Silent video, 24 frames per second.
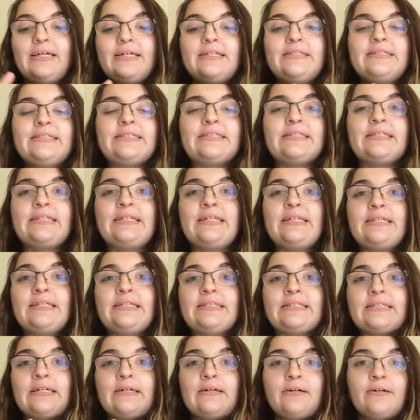is that it
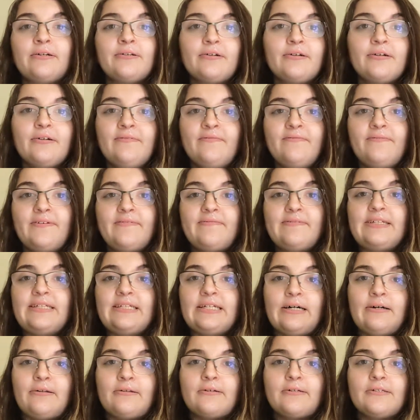is
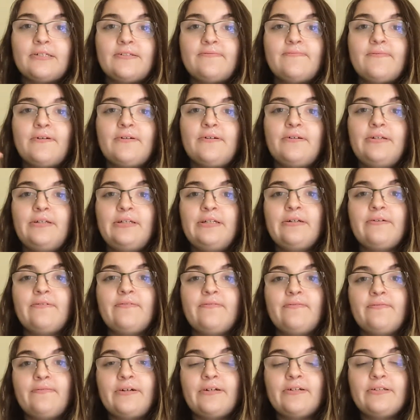$150 for your
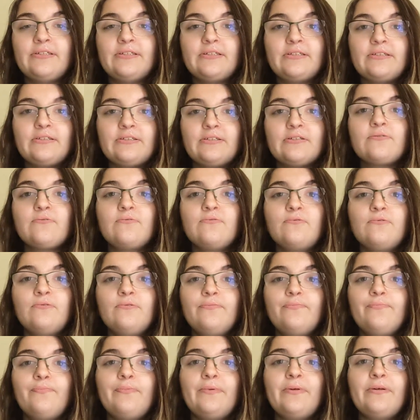first school
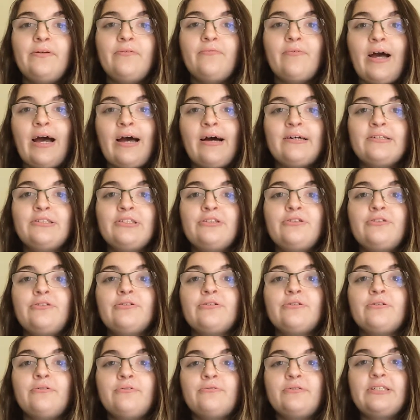that you add to
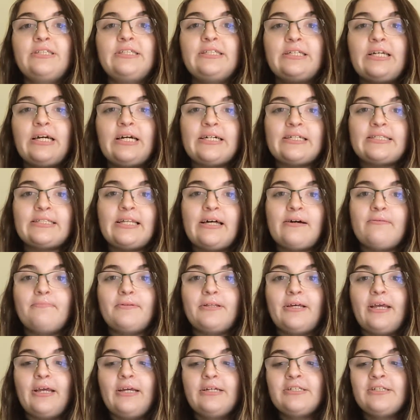your OTCAS
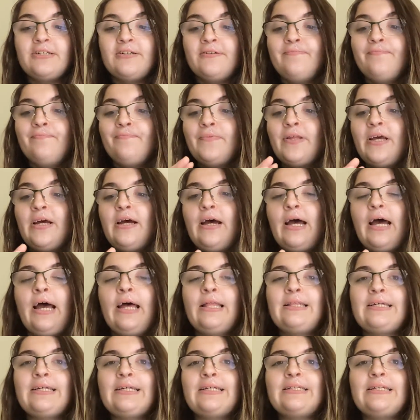application, and
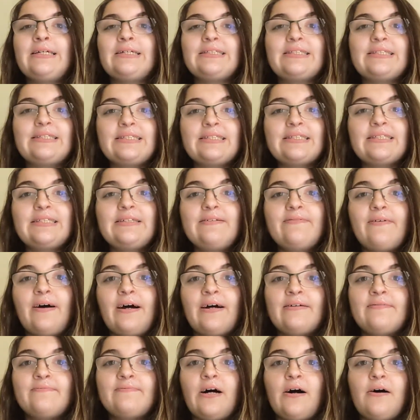then
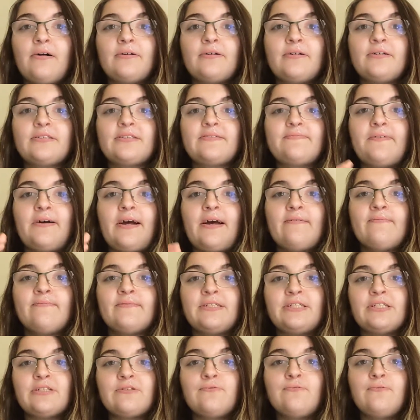$65 for every
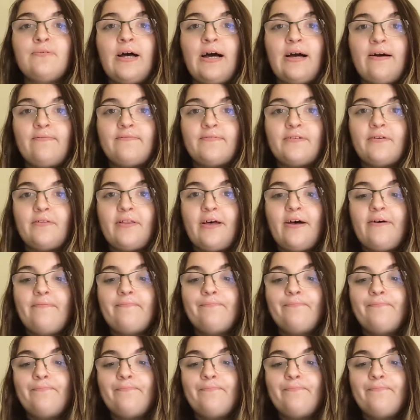school after that.